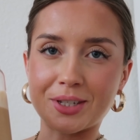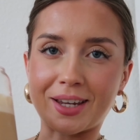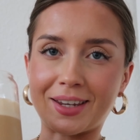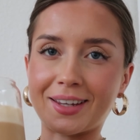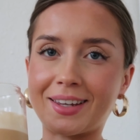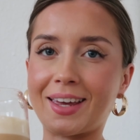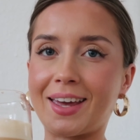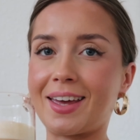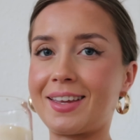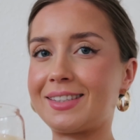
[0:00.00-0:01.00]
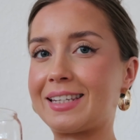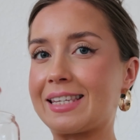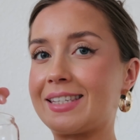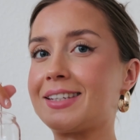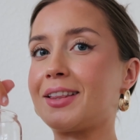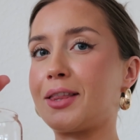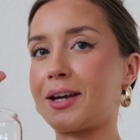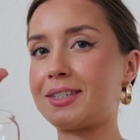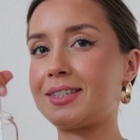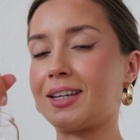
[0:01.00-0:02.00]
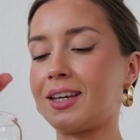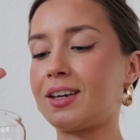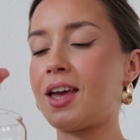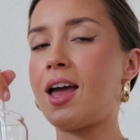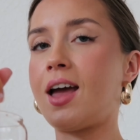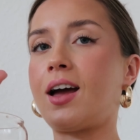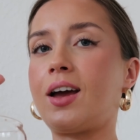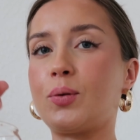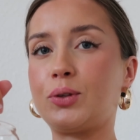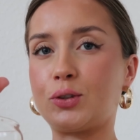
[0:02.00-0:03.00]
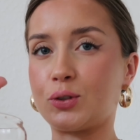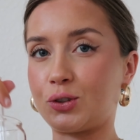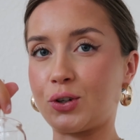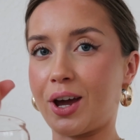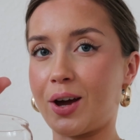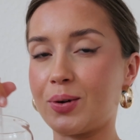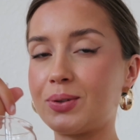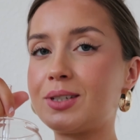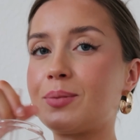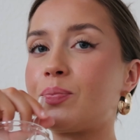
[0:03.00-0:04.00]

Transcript: aesthetic and this is the last thing I wanted to try out